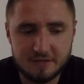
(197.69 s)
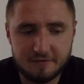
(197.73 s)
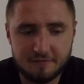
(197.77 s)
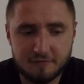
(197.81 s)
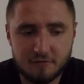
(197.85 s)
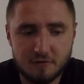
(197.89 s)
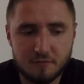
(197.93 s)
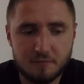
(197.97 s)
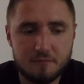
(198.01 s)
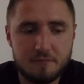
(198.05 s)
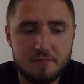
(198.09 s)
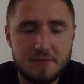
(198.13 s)

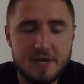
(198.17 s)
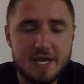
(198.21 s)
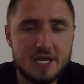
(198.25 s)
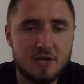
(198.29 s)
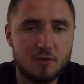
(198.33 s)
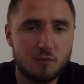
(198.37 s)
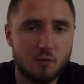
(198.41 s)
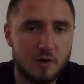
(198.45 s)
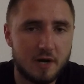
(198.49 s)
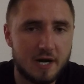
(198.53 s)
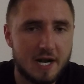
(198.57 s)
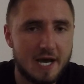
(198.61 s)
For me,
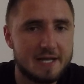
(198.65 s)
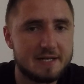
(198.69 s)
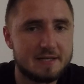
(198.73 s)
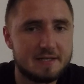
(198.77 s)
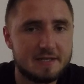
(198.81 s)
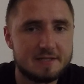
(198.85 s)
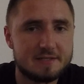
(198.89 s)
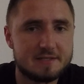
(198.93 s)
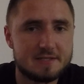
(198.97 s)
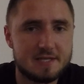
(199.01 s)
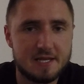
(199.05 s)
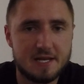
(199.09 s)
what I
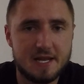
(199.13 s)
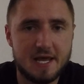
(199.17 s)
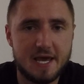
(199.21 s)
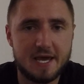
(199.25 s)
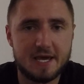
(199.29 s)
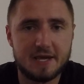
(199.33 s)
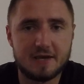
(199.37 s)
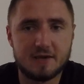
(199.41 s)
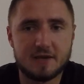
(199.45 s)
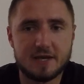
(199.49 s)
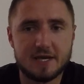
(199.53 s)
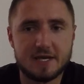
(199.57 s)
did
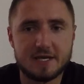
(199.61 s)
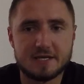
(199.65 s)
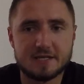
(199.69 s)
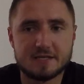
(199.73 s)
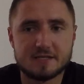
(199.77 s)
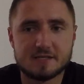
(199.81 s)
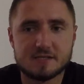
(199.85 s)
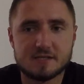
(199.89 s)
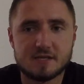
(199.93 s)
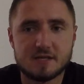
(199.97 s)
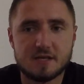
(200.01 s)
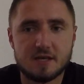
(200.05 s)
today
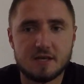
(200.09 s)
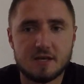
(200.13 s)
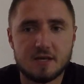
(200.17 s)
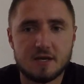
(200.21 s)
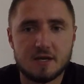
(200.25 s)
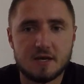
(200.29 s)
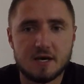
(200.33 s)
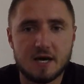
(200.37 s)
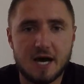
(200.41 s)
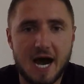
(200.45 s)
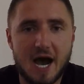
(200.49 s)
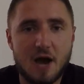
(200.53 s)
is
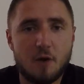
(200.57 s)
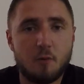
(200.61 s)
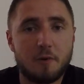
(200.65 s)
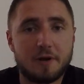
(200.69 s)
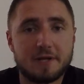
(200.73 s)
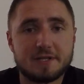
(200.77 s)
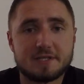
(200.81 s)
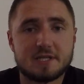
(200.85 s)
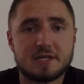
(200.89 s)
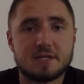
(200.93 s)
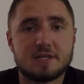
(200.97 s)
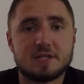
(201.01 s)
I
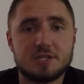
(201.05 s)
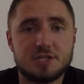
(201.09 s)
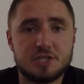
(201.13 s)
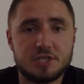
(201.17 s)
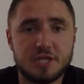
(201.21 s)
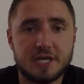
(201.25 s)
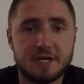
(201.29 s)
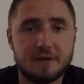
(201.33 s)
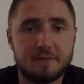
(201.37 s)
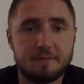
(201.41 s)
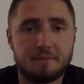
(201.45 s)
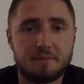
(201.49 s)
went to the
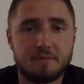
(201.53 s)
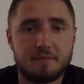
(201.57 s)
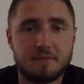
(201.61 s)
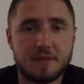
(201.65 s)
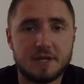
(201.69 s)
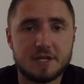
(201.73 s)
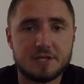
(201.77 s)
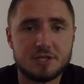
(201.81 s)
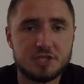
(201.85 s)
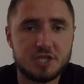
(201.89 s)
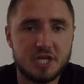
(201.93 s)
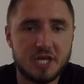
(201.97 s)
gym.
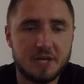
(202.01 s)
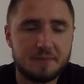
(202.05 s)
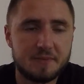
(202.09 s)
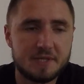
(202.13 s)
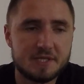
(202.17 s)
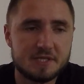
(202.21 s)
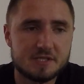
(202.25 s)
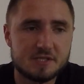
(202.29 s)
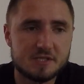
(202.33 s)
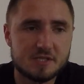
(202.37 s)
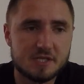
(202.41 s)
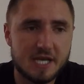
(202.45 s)
The gym
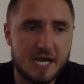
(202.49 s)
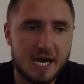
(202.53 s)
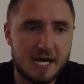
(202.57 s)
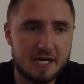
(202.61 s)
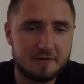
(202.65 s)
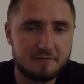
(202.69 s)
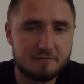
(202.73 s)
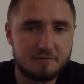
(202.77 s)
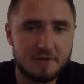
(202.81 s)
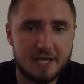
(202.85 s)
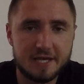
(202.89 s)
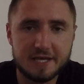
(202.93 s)
is
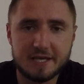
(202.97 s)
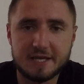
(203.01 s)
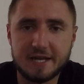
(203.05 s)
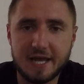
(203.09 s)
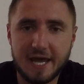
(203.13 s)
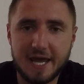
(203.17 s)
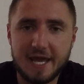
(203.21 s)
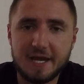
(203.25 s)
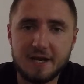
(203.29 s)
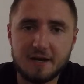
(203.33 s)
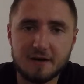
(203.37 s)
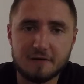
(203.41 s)
kind of like an
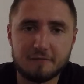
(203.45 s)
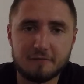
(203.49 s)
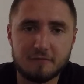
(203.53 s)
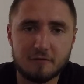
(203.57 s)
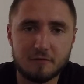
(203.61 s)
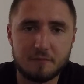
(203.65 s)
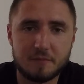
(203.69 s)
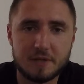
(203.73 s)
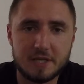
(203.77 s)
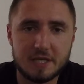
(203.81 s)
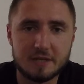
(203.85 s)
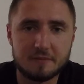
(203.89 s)
anchor for
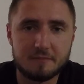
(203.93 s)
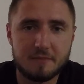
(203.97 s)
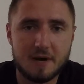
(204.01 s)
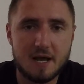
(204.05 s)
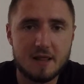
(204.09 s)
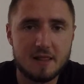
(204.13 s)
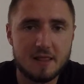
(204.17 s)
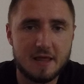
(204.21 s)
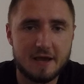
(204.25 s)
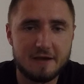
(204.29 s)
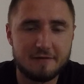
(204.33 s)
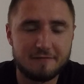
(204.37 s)
me in my
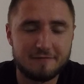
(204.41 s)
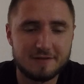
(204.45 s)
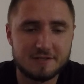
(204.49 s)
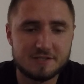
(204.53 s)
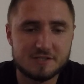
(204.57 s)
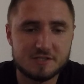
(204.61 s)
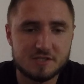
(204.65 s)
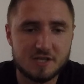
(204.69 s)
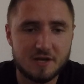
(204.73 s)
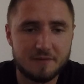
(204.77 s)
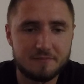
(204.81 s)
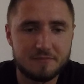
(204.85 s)
life. It's
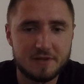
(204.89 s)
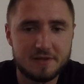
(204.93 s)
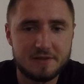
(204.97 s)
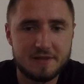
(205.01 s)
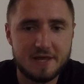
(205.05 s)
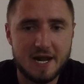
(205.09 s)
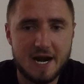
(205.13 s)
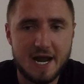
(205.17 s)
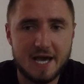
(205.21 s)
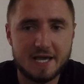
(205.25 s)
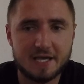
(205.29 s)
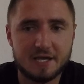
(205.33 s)
something
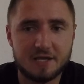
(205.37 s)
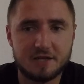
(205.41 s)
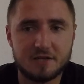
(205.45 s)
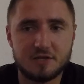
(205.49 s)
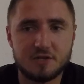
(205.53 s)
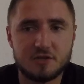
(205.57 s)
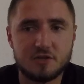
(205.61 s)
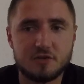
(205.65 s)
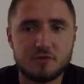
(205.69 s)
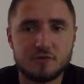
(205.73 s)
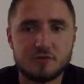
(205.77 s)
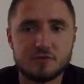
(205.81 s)
that I can
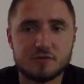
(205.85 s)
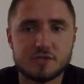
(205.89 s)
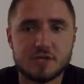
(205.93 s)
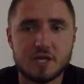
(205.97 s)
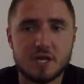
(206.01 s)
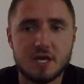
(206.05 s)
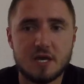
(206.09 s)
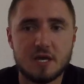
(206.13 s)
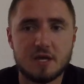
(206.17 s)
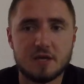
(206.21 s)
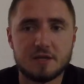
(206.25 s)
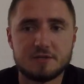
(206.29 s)
use
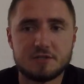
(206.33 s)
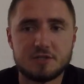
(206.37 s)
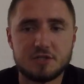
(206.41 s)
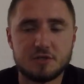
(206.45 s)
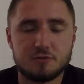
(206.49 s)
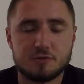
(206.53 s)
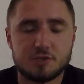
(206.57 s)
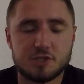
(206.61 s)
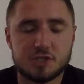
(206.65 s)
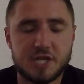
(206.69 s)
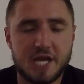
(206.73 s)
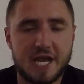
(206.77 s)

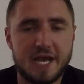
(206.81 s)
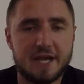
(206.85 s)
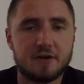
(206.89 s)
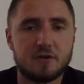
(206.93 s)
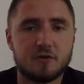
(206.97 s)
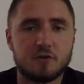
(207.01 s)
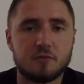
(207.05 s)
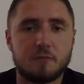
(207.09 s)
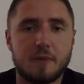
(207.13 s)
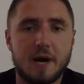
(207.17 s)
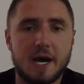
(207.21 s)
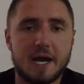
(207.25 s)
to
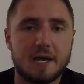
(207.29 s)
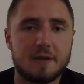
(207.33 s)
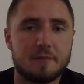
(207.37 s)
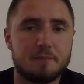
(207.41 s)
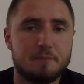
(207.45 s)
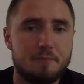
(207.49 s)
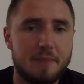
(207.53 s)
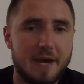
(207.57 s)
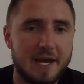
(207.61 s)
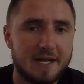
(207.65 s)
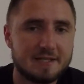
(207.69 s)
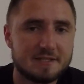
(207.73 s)
channel my
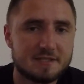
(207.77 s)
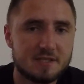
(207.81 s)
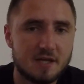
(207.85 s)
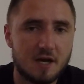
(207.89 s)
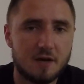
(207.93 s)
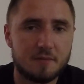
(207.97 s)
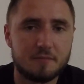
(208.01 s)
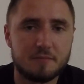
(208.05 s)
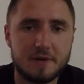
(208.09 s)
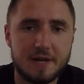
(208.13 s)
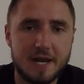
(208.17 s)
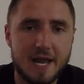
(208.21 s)
bent
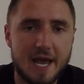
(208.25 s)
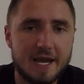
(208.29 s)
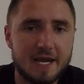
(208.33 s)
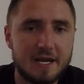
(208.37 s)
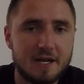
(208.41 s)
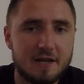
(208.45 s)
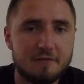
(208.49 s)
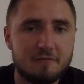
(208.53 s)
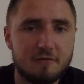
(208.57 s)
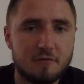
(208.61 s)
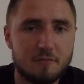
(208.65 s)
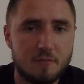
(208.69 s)
up
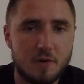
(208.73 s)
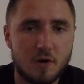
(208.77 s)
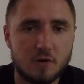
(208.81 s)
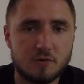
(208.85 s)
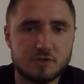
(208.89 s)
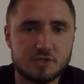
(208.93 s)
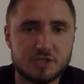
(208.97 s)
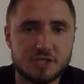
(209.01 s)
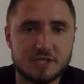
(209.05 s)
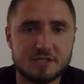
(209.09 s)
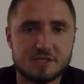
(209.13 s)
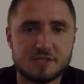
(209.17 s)
negative
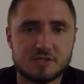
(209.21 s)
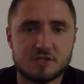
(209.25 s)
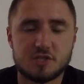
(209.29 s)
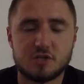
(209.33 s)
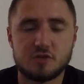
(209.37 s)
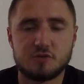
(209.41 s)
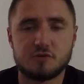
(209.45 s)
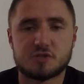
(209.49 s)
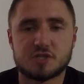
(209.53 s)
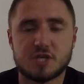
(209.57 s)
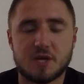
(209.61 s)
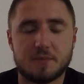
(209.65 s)
emotions
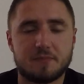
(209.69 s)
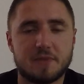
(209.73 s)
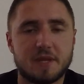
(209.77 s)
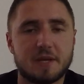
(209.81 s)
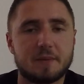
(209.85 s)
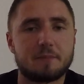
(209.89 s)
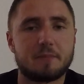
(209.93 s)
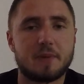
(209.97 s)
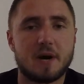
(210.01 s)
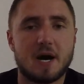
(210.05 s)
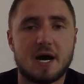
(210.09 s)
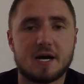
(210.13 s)
to
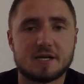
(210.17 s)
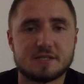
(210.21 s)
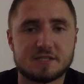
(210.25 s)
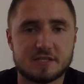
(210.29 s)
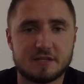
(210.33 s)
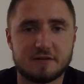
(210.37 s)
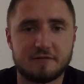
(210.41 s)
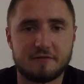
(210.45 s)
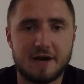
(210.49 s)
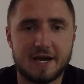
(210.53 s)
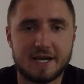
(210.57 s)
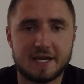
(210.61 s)
something
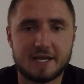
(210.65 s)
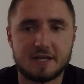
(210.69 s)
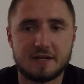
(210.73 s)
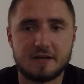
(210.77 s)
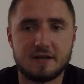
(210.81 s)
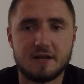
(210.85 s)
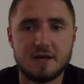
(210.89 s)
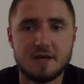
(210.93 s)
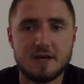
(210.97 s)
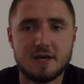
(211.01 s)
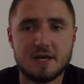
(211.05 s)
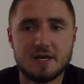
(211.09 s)
positive. I can
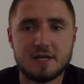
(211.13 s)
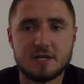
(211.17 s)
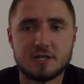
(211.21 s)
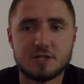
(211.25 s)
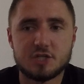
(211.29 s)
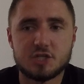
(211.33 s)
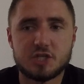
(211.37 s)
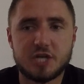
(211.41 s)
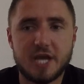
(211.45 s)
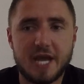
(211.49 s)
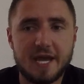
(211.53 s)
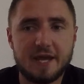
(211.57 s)

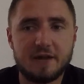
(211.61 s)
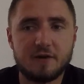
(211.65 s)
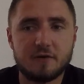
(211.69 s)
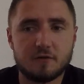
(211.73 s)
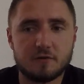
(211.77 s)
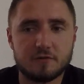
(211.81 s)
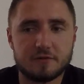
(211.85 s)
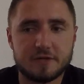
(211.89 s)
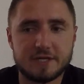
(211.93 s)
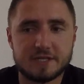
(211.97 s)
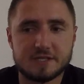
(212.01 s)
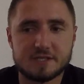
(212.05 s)

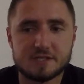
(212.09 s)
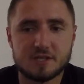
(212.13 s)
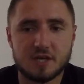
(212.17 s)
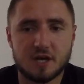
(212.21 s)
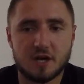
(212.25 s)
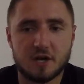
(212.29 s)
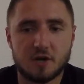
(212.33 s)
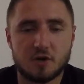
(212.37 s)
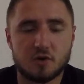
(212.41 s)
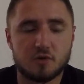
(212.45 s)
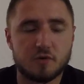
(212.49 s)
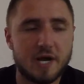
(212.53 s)
channel this
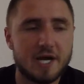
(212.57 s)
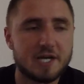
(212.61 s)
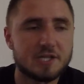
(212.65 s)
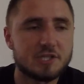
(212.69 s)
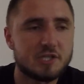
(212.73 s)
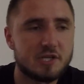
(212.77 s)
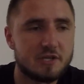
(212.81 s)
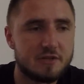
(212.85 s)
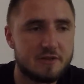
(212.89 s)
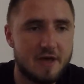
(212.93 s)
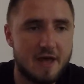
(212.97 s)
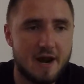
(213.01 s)

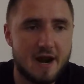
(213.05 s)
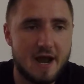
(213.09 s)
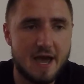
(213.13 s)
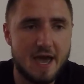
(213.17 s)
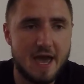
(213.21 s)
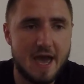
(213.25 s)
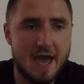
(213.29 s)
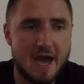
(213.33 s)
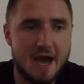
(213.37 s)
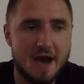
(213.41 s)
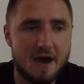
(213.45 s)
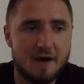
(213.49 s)
aggression that I
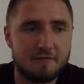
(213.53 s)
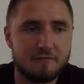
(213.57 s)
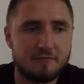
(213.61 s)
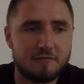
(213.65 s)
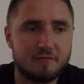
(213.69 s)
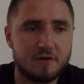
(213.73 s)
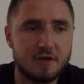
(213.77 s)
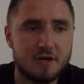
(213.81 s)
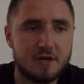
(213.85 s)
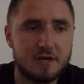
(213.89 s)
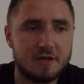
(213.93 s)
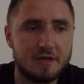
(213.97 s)
have
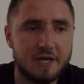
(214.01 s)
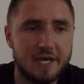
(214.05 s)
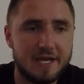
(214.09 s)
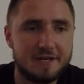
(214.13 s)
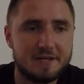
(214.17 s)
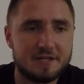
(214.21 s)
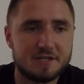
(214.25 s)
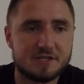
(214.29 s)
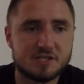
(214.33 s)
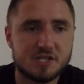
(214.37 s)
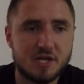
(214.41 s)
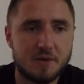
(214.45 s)

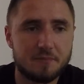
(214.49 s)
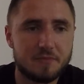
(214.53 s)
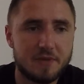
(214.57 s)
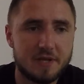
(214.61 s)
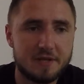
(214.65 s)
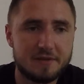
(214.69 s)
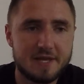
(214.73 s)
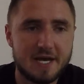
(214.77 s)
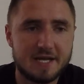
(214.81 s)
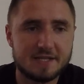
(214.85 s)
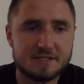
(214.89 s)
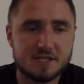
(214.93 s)
into
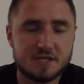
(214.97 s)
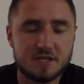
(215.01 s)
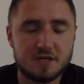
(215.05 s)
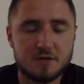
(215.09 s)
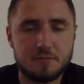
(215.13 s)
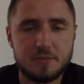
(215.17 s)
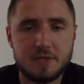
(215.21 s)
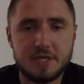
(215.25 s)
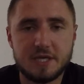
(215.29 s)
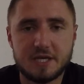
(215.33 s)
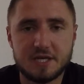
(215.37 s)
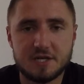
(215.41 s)
something that's going to
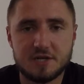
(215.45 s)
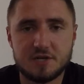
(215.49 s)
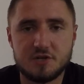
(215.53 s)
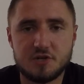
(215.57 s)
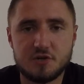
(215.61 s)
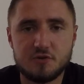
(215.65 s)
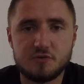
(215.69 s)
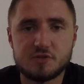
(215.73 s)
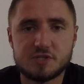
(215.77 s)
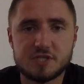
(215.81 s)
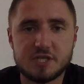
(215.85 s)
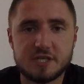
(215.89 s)
be
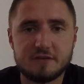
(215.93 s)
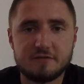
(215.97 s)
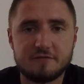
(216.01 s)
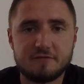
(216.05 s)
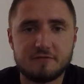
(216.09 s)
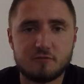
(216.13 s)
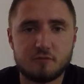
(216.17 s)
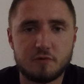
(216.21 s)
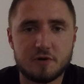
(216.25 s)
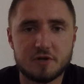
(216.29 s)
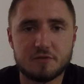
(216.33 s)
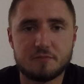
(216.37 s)

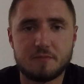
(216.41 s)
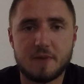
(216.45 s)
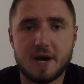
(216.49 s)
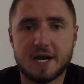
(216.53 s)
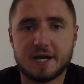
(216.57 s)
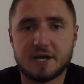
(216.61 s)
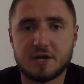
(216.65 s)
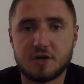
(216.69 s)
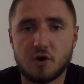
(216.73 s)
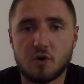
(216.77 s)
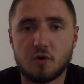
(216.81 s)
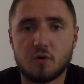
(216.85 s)
conducive with my
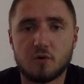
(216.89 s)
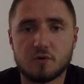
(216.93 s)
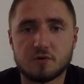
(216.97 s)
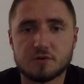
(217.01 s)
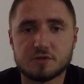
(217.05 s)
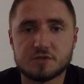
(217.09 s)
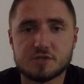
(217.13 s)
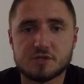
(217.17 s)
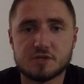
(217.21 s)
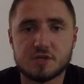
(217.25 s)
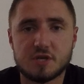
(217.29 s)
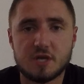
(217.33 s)

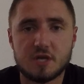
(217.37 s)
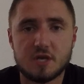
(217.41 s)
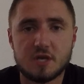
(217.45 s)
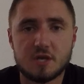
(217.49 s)
goals.